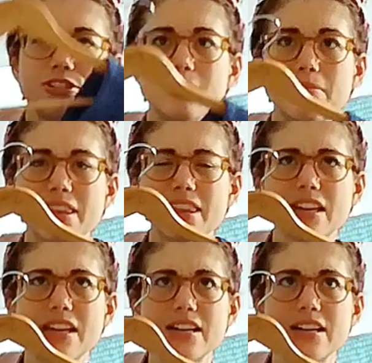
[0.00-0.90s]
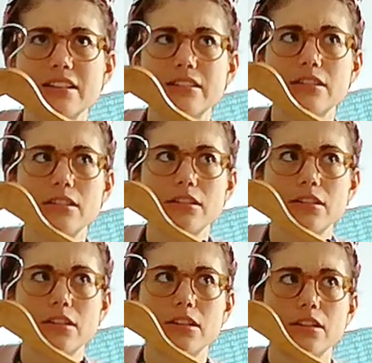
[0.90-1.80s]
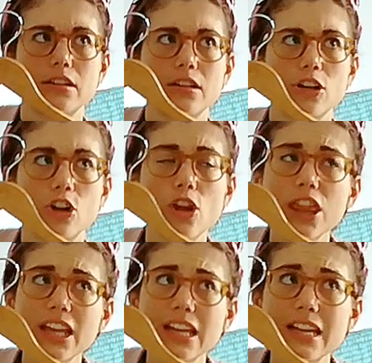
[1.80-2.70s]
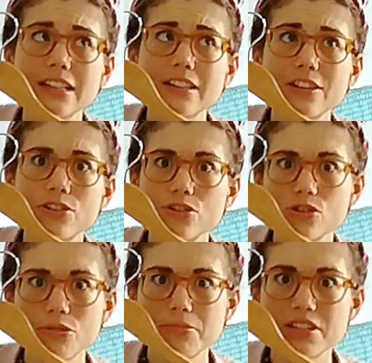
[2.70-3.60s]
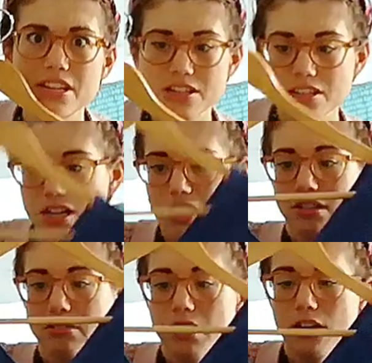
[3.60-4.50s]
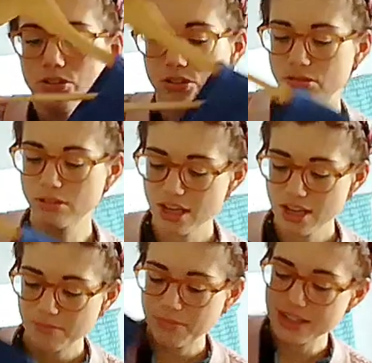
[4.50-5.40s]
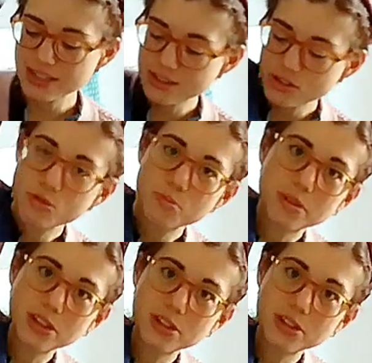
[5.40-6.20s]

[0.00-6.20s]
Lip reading: I think at Cloth and Candy or Somi Sunshine, I don't know. But it's a super cute